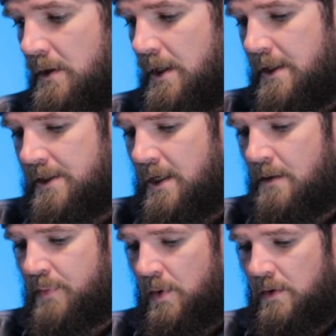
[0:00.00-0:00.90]

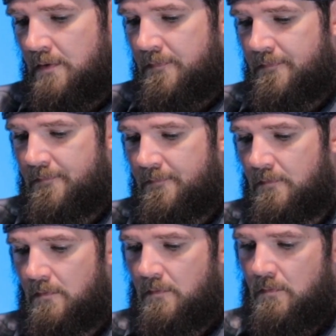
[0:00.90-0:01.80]
example of
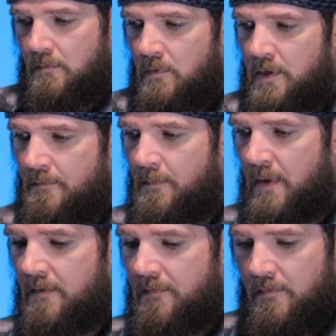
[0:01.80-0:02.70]
one of
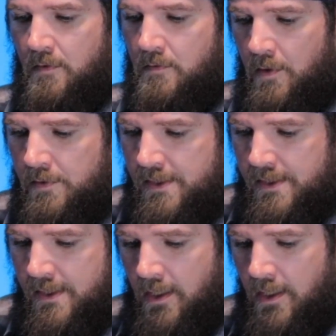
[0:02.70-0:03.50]
my favorite quotes is that